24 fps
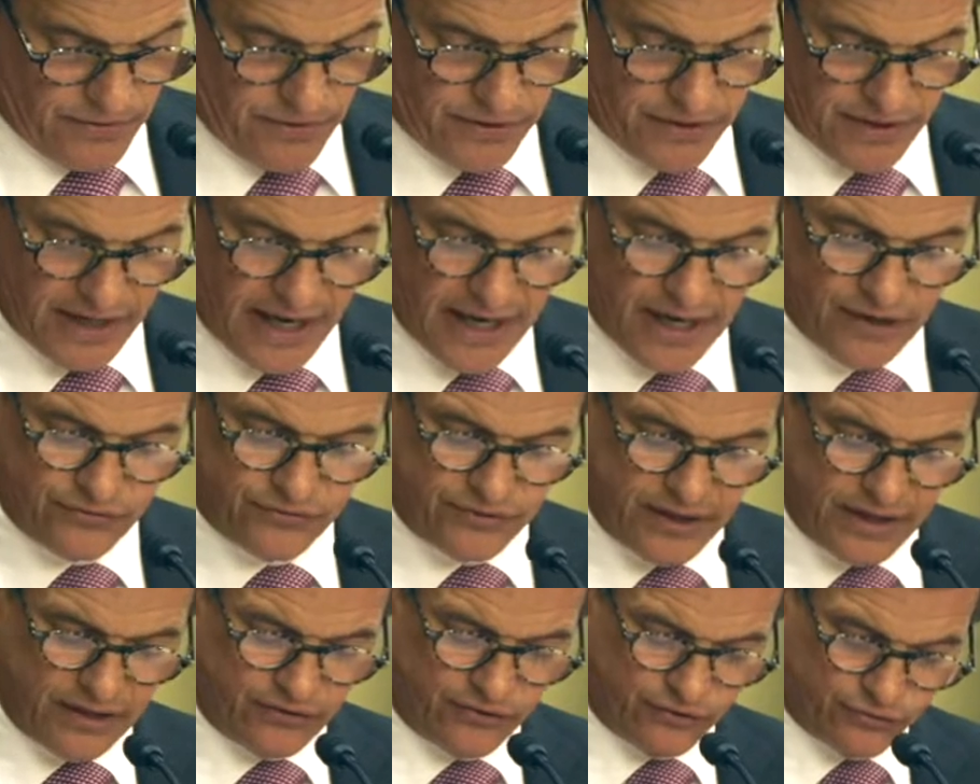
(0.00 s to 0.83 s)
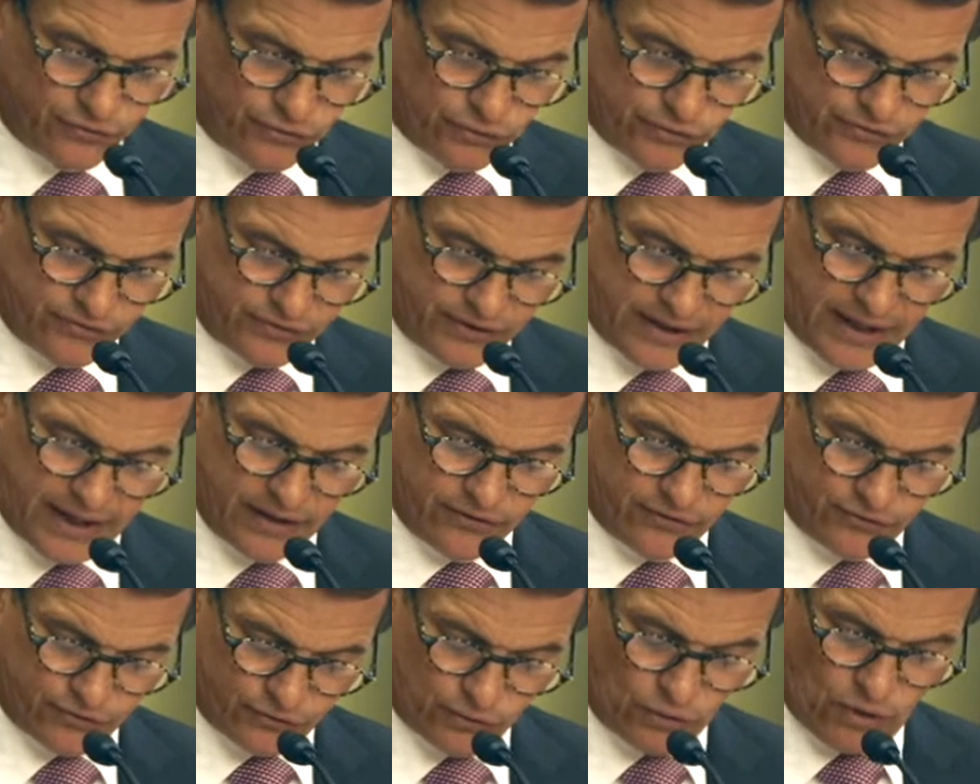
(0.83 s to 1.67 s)
The United States
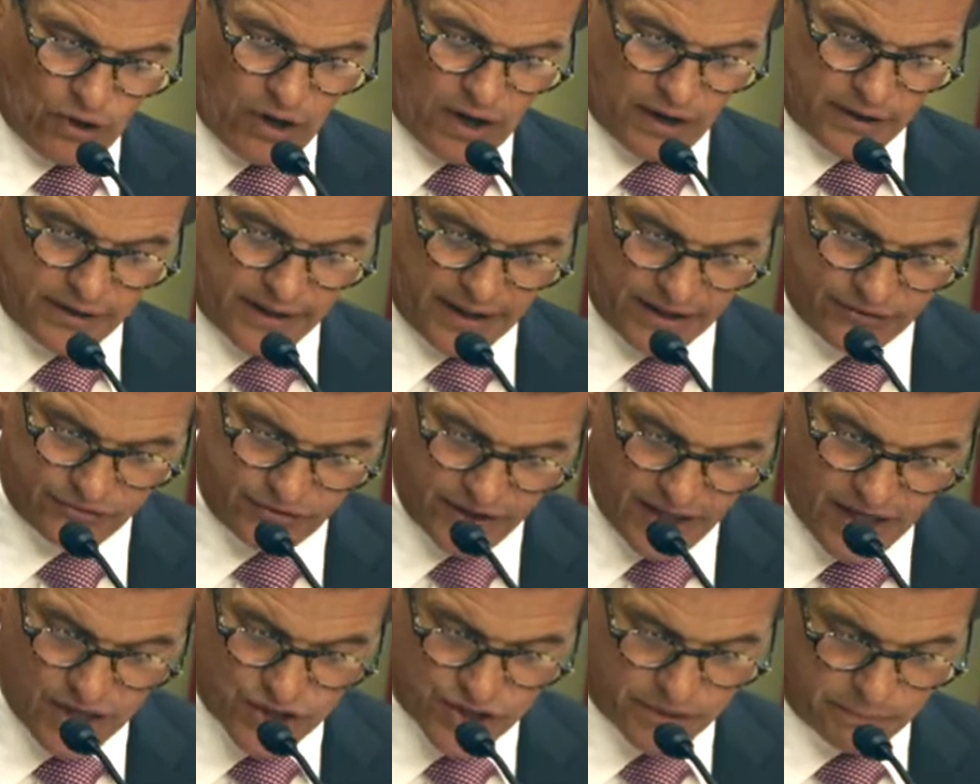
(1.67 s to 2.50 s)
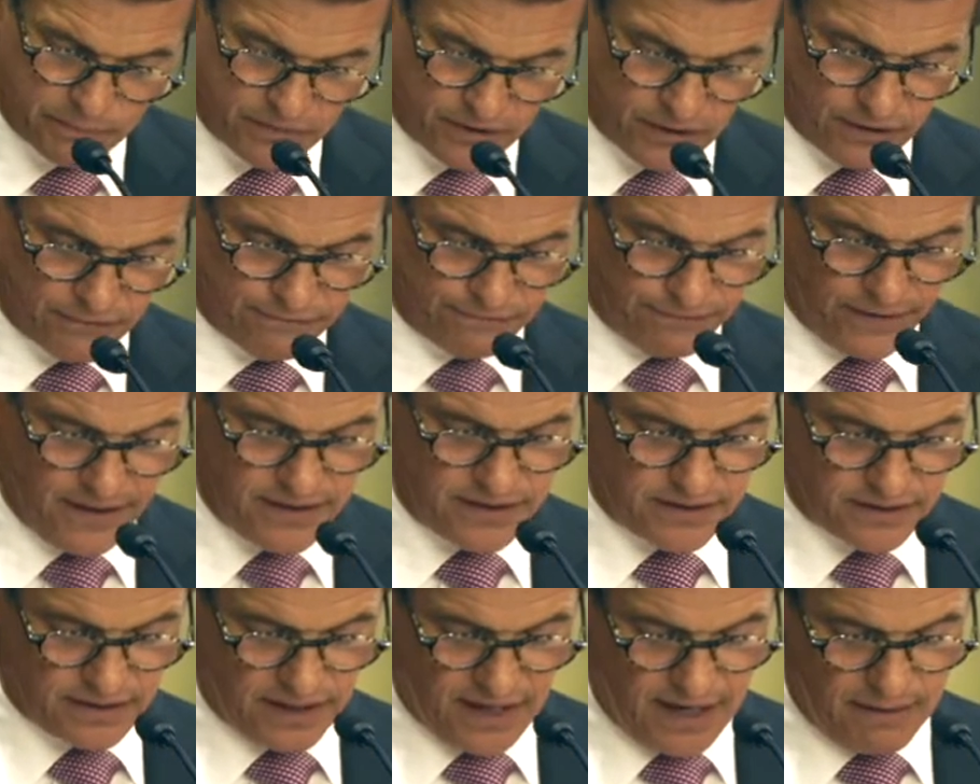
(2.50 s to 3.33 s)
stands strong next to Egypt in their
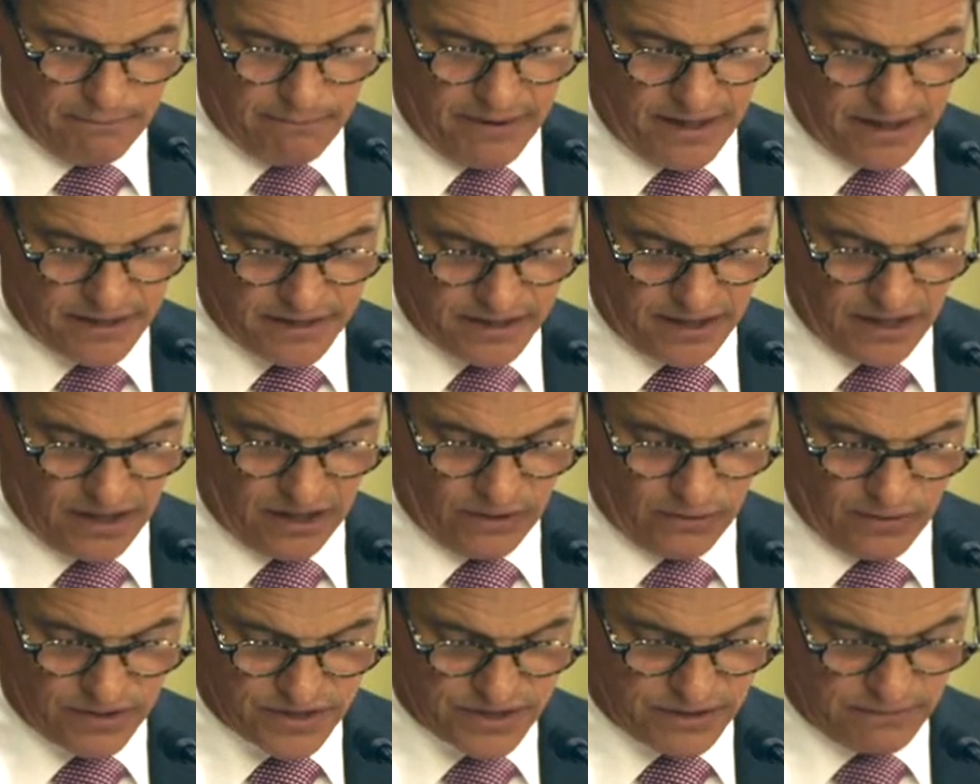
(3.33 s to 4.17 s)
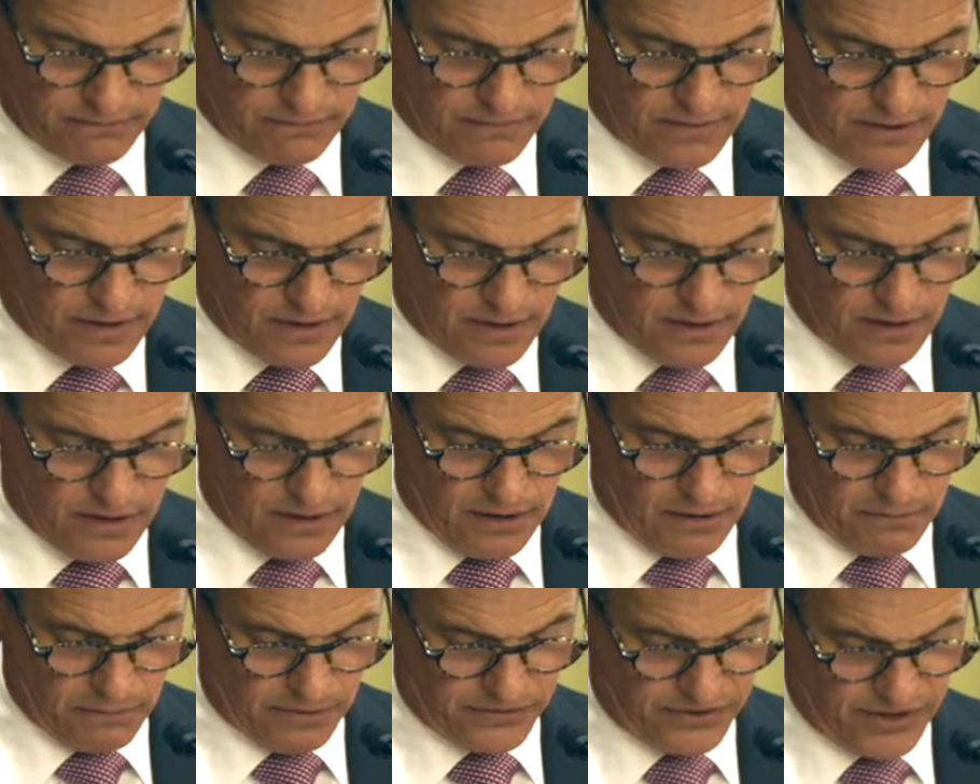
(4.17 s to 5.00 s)
fight to combat terrorism,
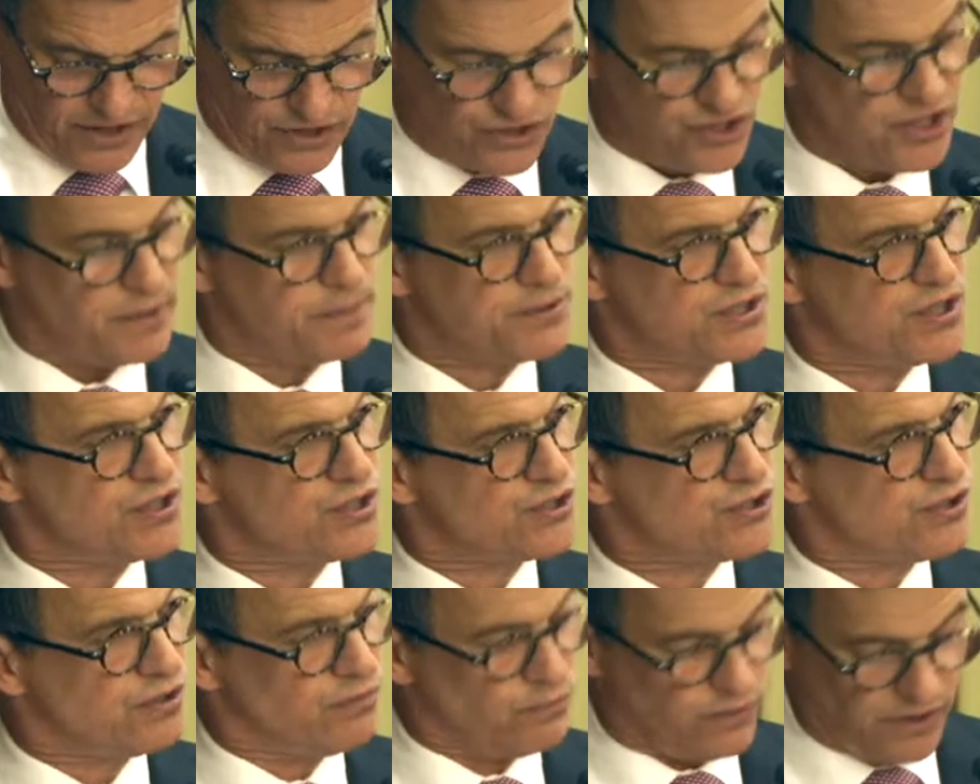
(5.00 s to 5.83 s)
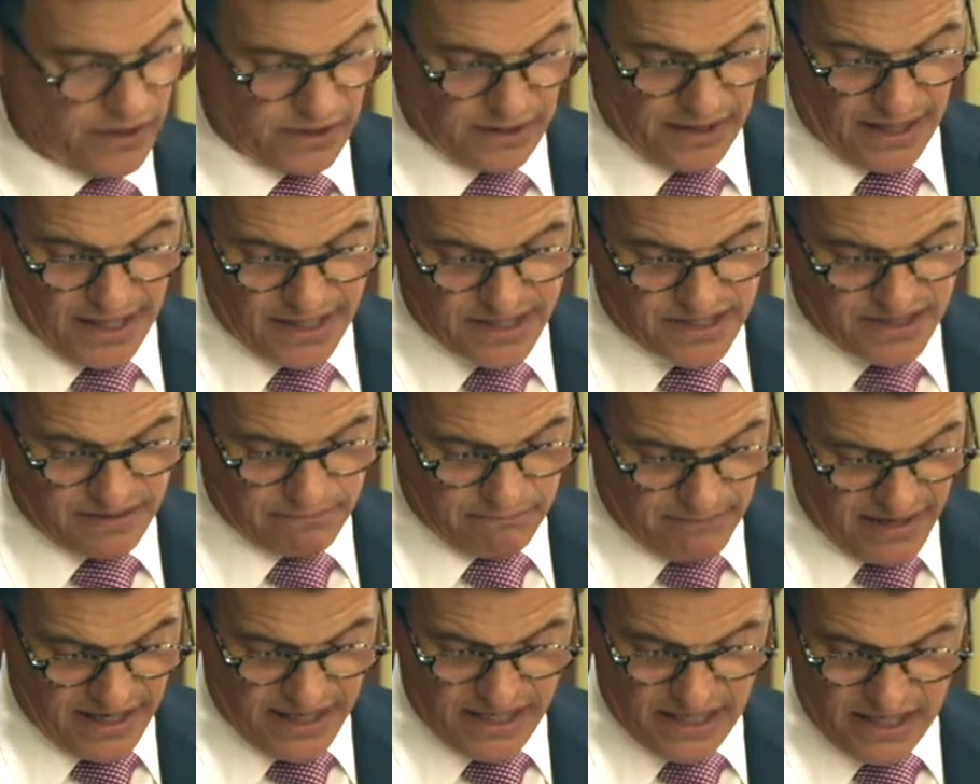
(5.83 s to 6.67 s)
but the Egyptians should realize
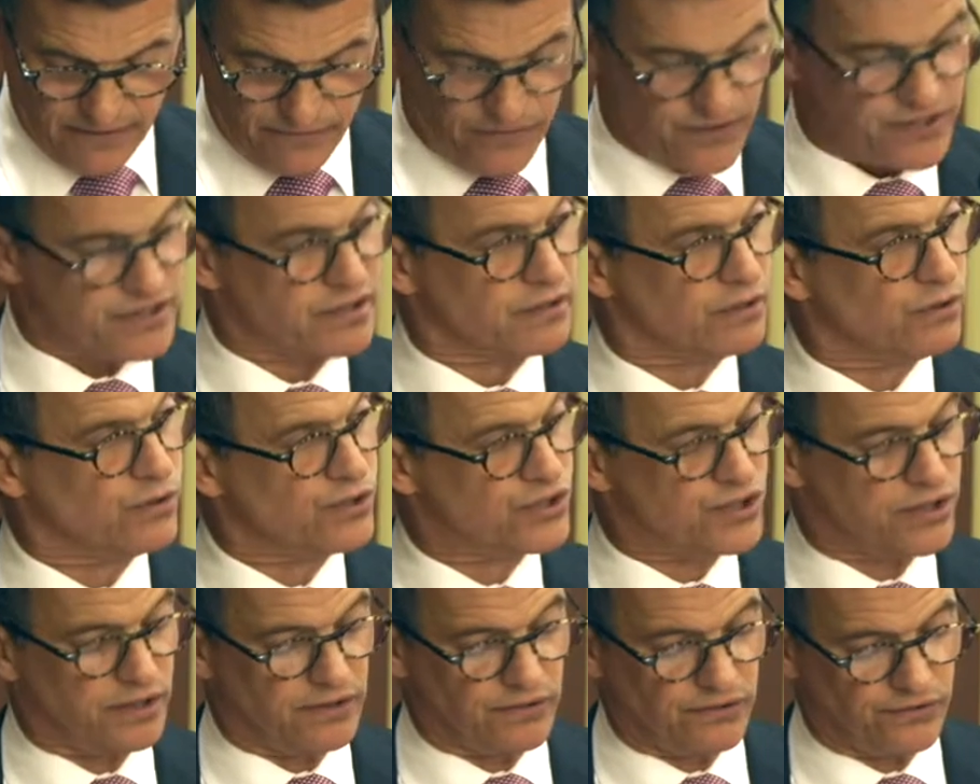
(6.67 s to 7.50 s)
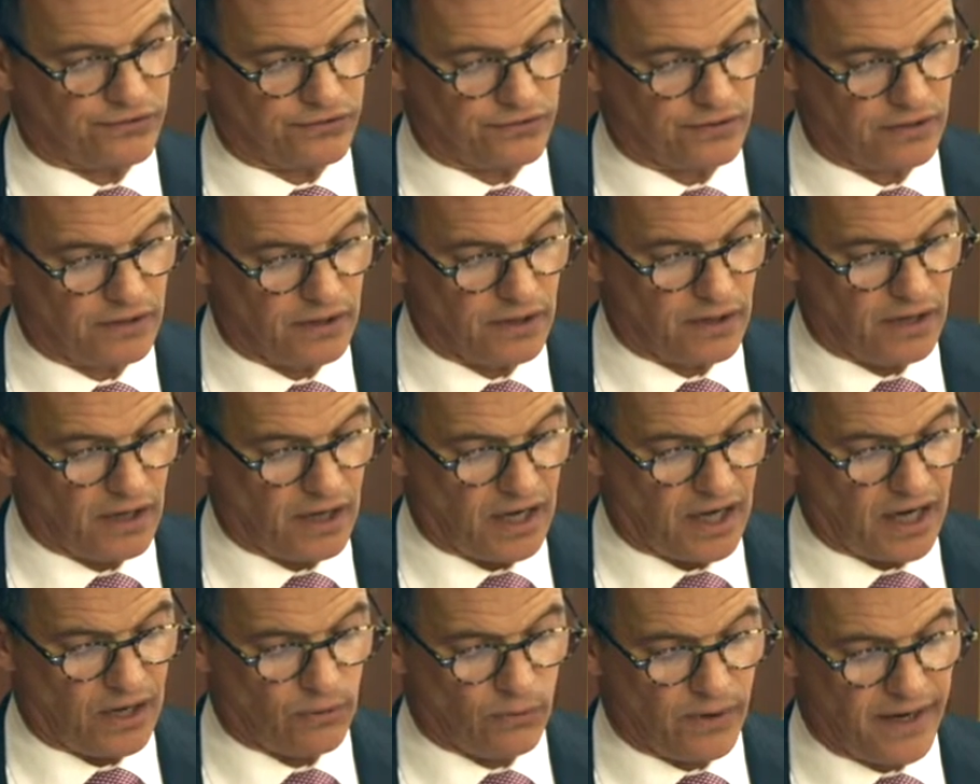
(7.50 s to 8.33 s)
that many of the solutions
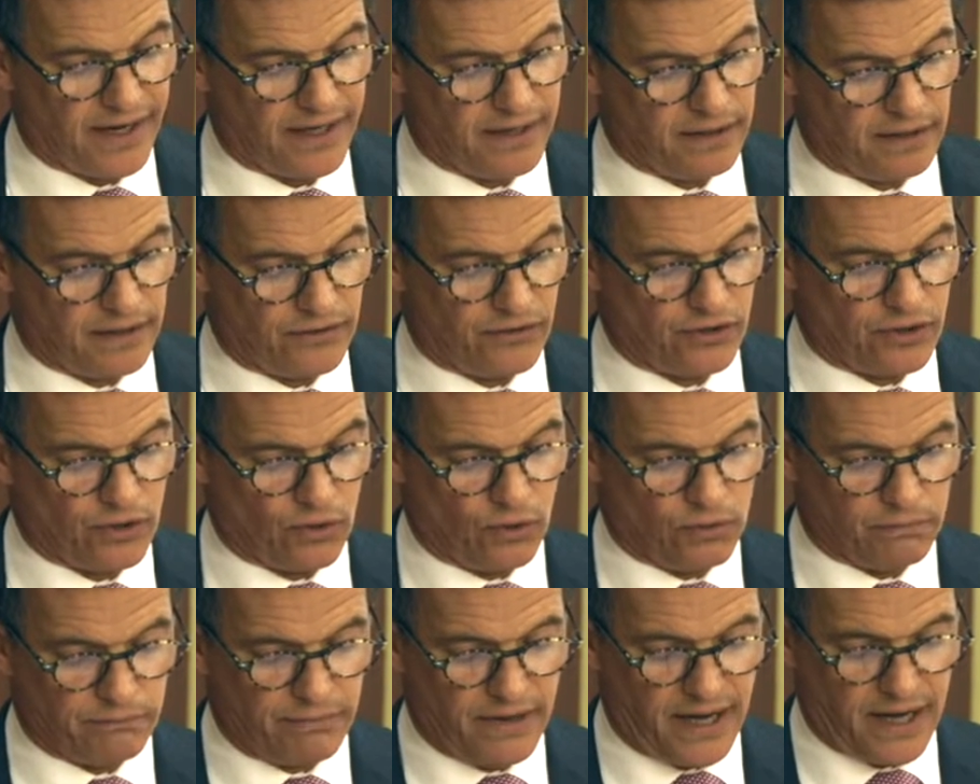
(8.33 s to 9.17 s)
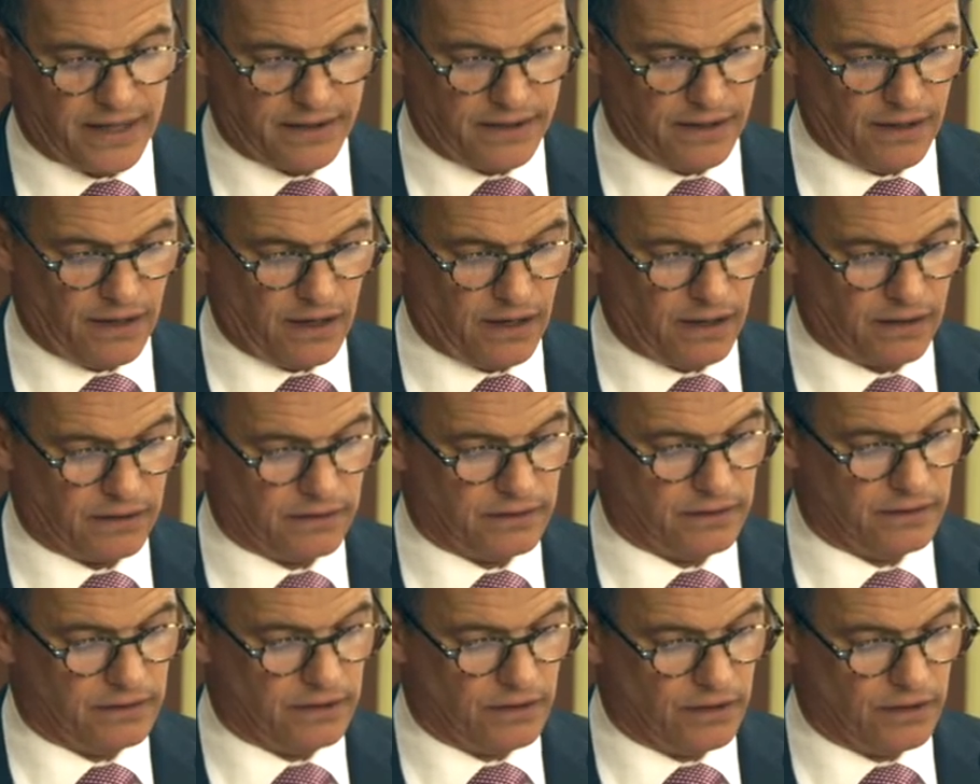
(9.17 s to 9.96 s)
are right in their own backyard.